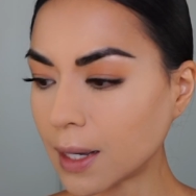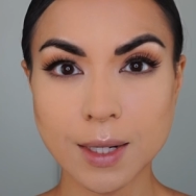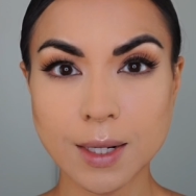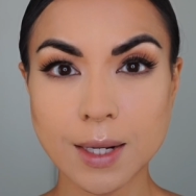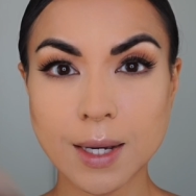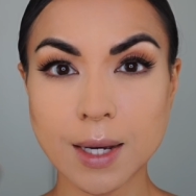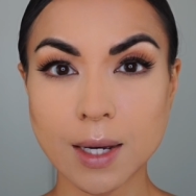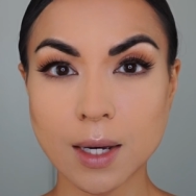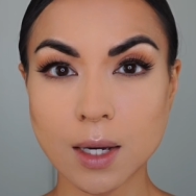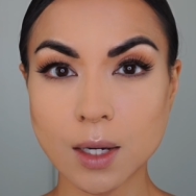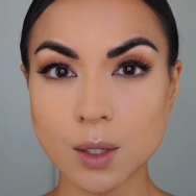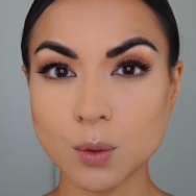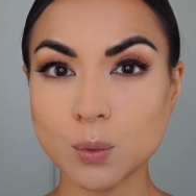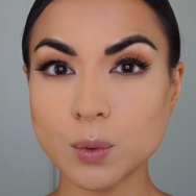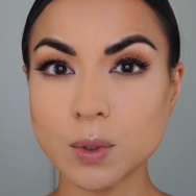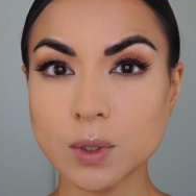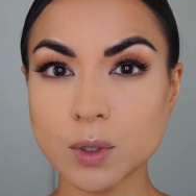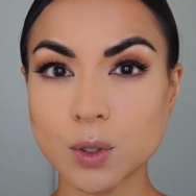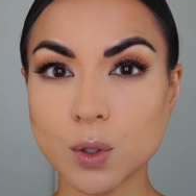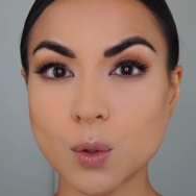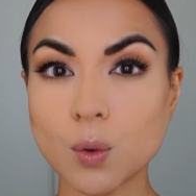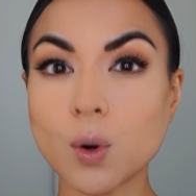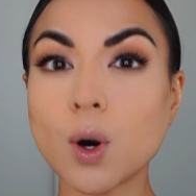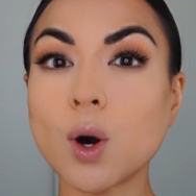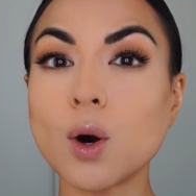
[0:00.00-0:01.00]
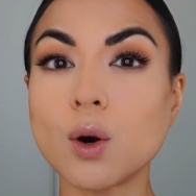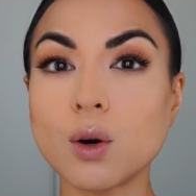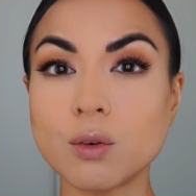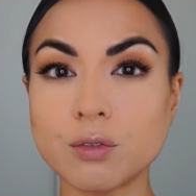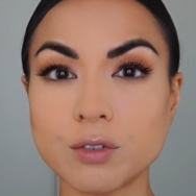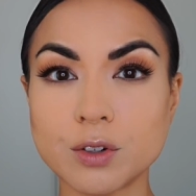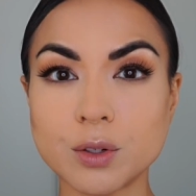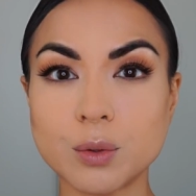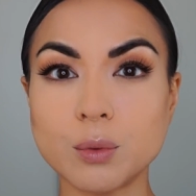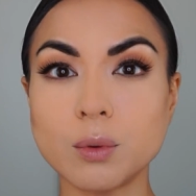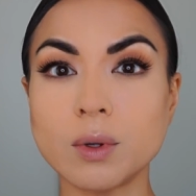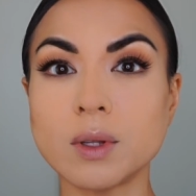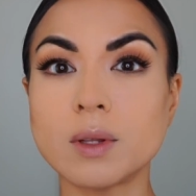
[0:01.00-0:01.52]
and I will go
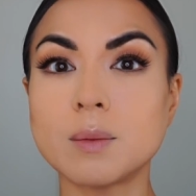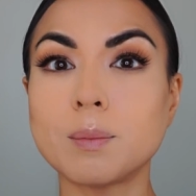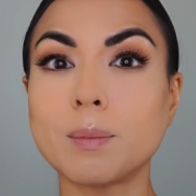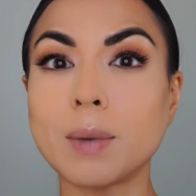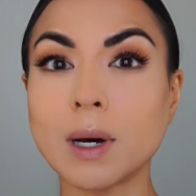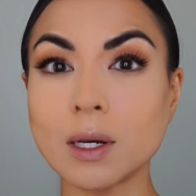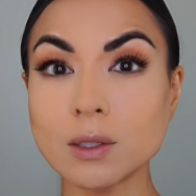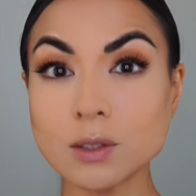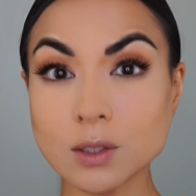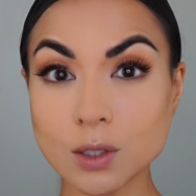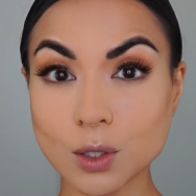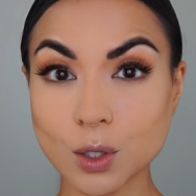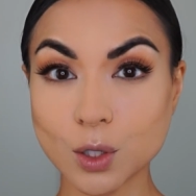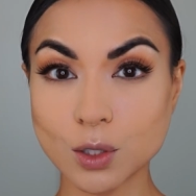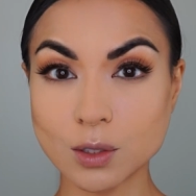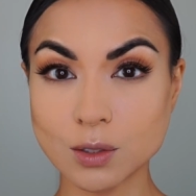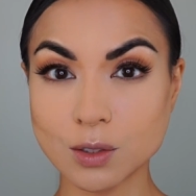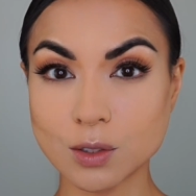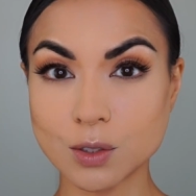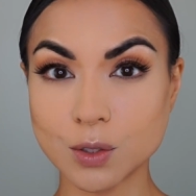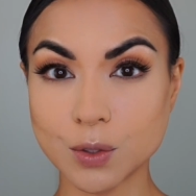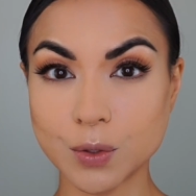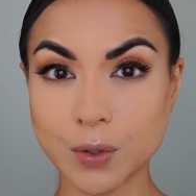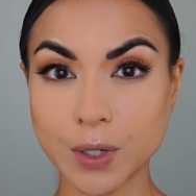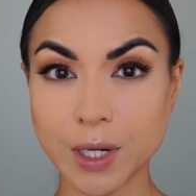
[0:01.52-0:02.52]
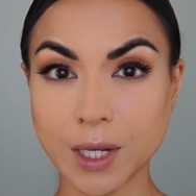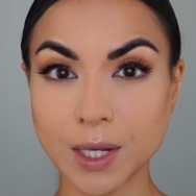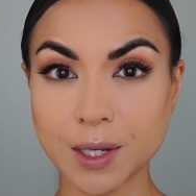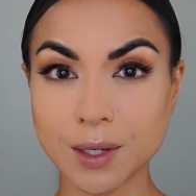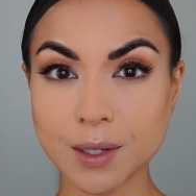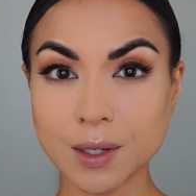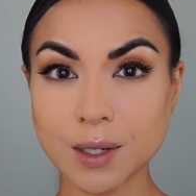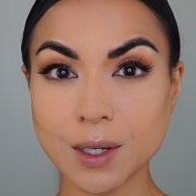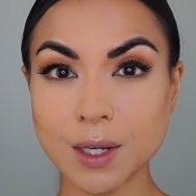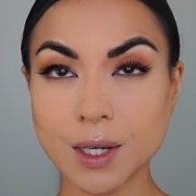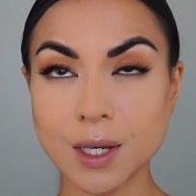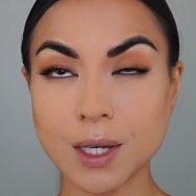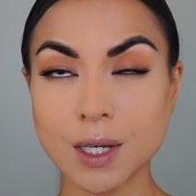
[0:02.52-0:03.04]
over with powder
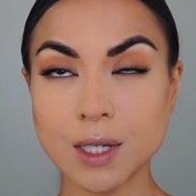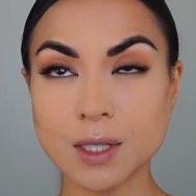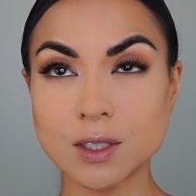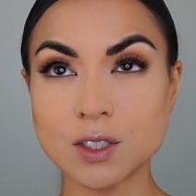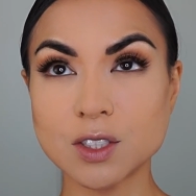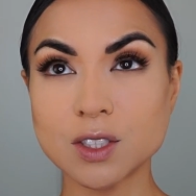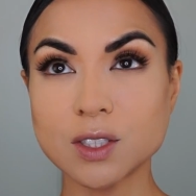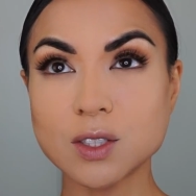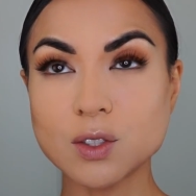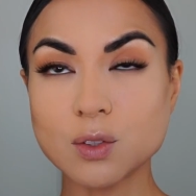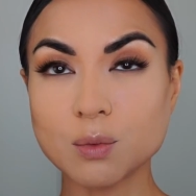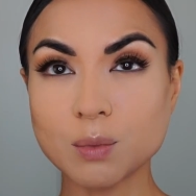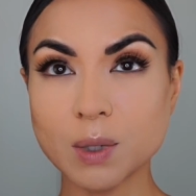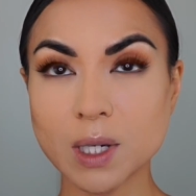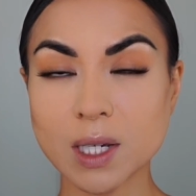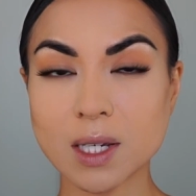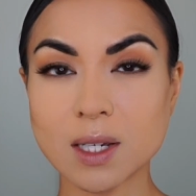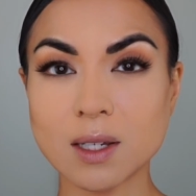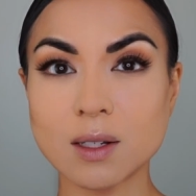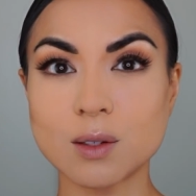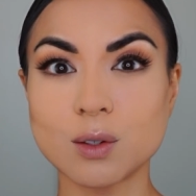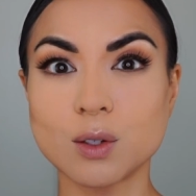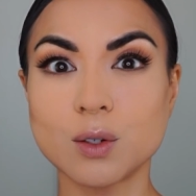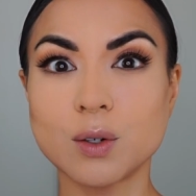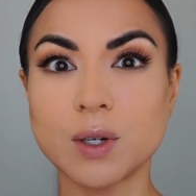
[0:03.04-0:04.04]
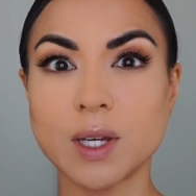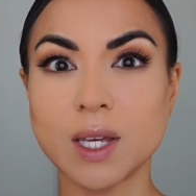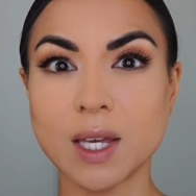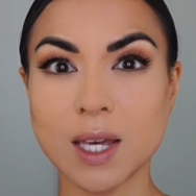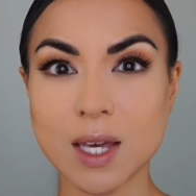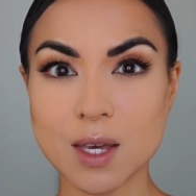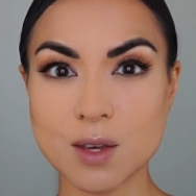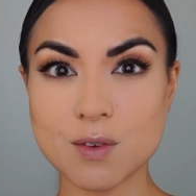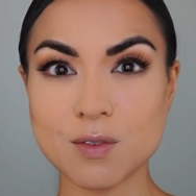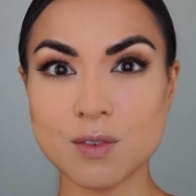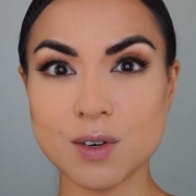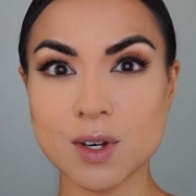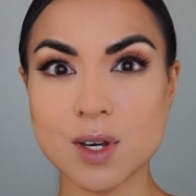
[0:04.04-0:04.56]
contouring just to make it look
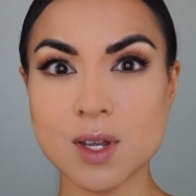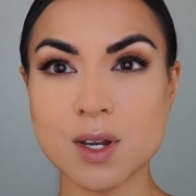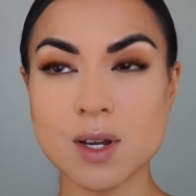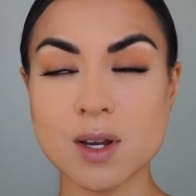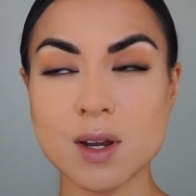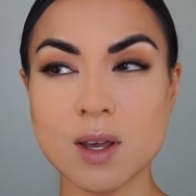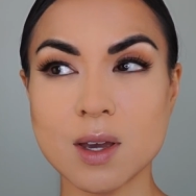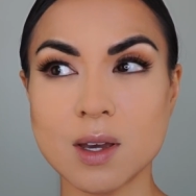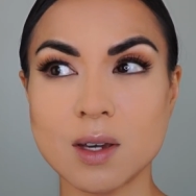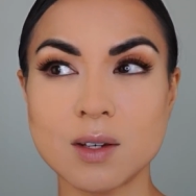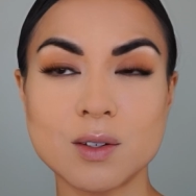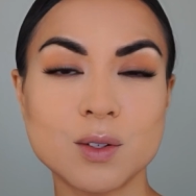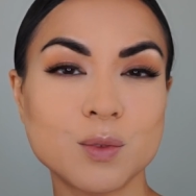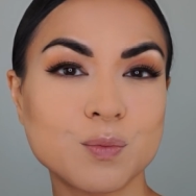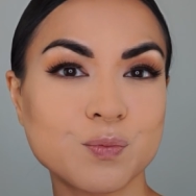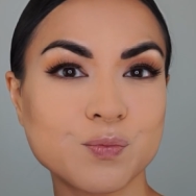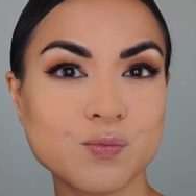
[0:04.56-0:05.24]
even